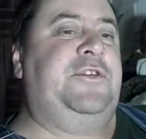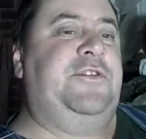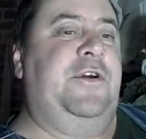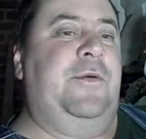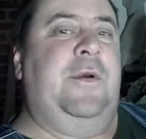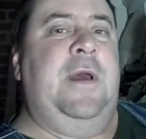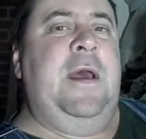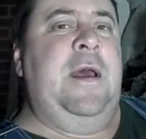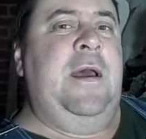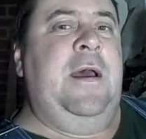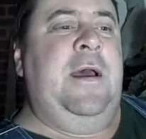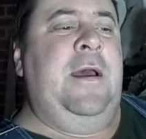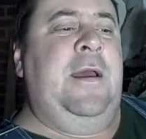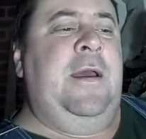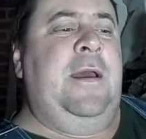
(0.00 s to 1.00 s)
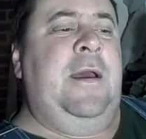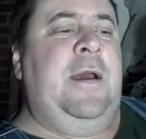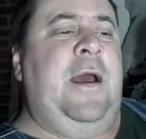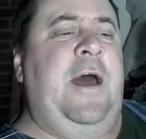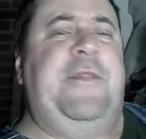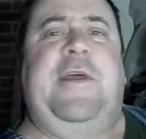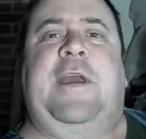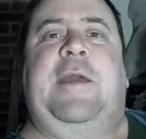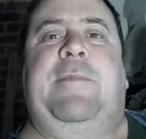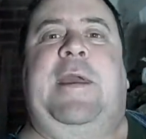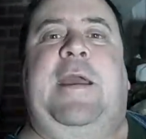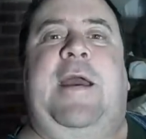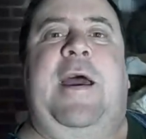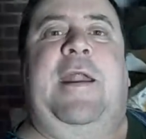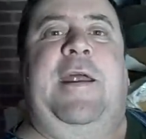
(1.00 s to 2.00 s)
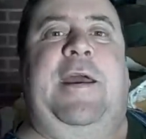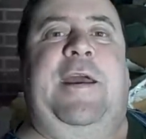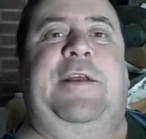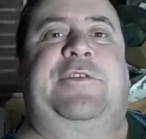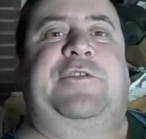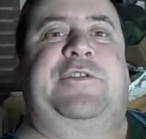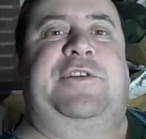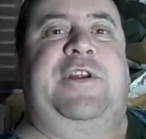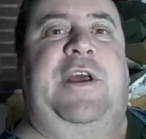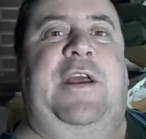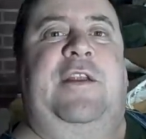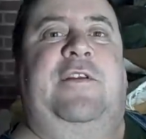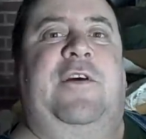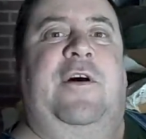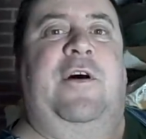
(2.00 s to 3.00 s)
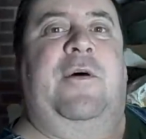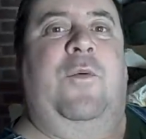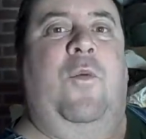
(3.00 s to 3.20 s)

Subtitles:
So I think it'd be kind of interesting to